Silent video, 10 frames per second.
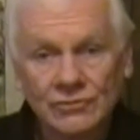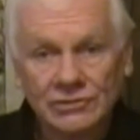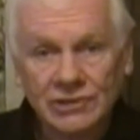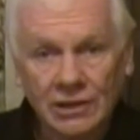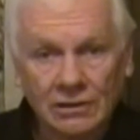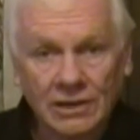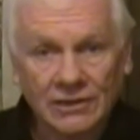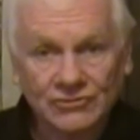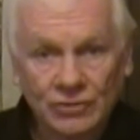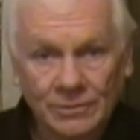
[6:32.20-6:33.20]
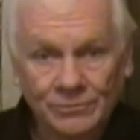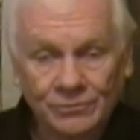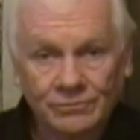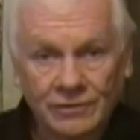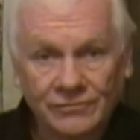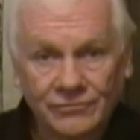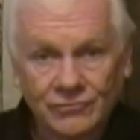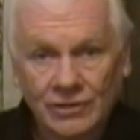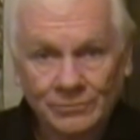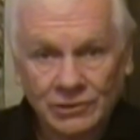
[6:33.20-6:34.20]
sort of scary. As Trump,
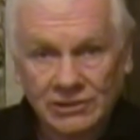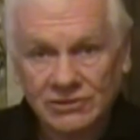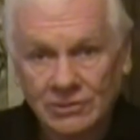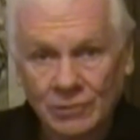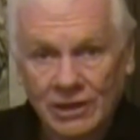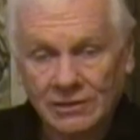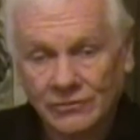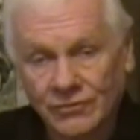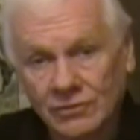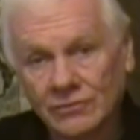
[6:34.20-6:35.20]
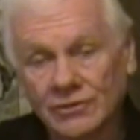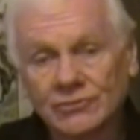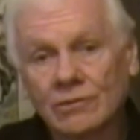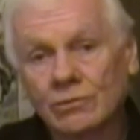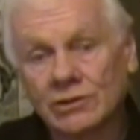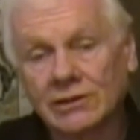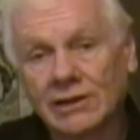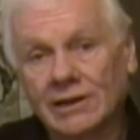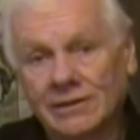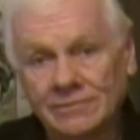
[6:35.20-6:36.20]
if Trump doesn't make it through this, well, we're
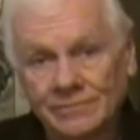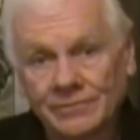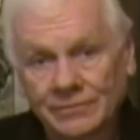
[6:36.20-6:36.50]
done.